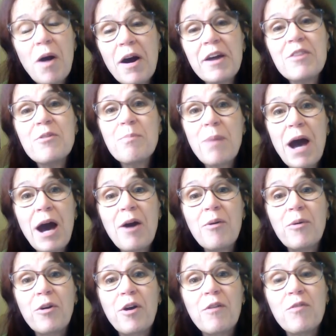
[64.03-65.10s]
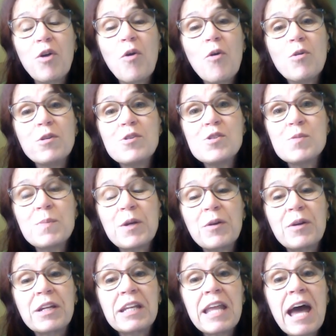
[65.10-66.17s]
the power of the Holy Spirit
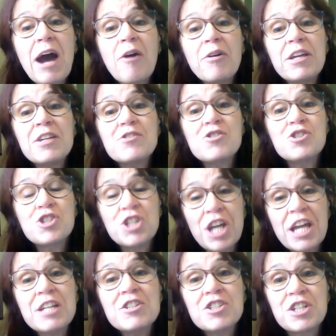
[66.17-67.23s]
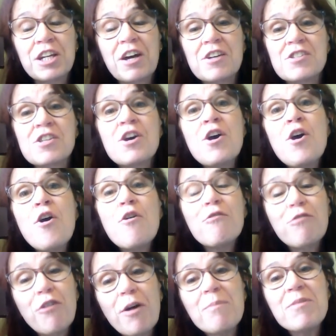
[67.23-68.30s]
and how he is changing us
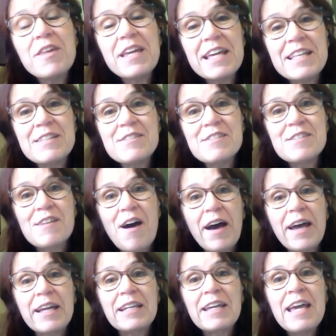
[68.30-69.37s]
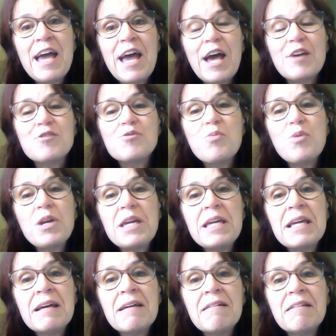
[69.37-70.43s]
from the inside as we
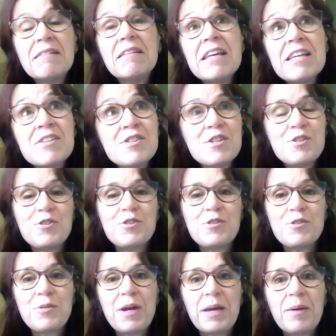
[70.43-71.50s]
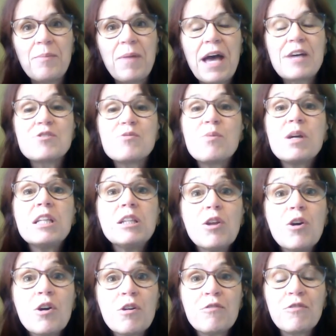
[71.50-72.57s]
listen to him, as we
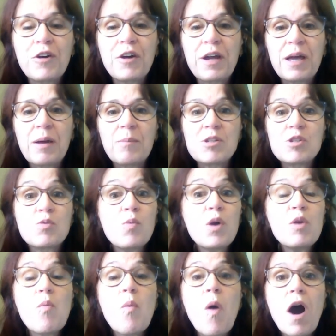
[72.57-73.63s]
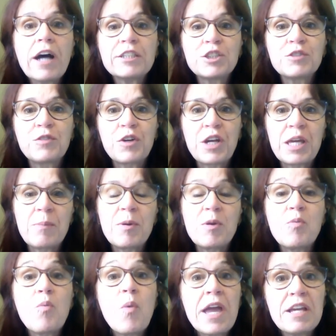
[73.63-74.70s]
look for him, as we watch for him and
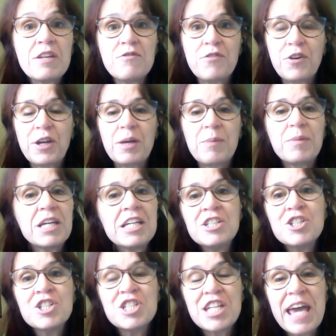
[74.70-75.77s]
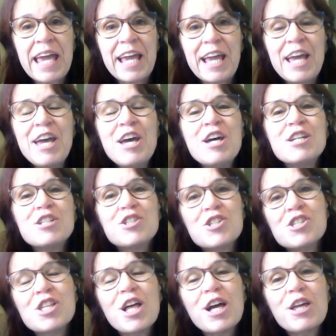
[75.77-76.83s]
wait for him each day,
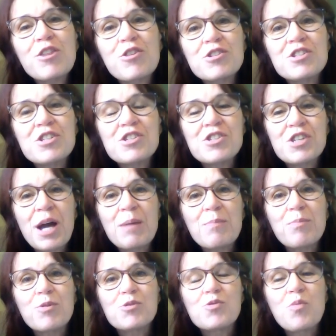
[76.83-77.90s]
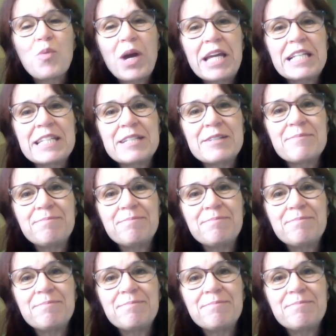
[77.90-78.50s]
just like the disciples waited